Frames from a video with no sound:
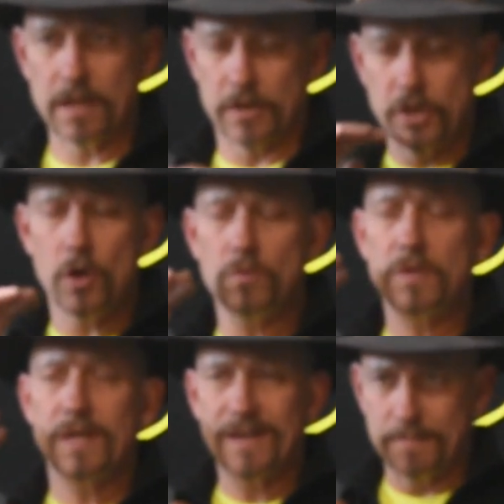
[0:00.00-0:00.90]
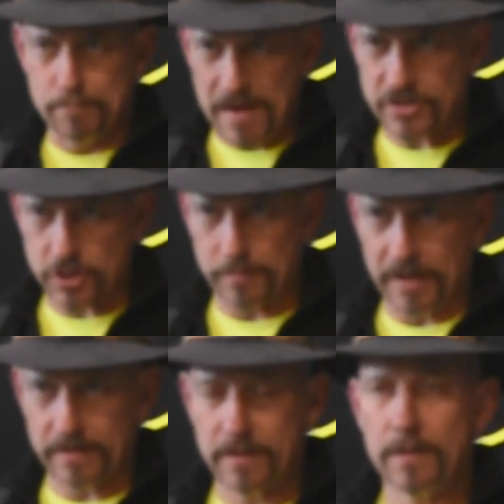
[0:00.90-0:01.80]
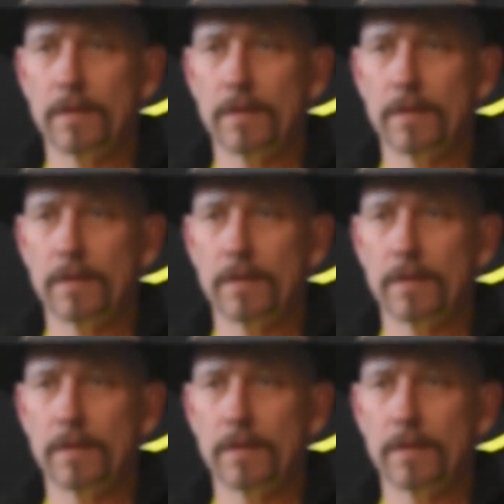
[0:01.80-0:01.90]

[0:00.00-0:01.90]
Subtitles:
a known measurement.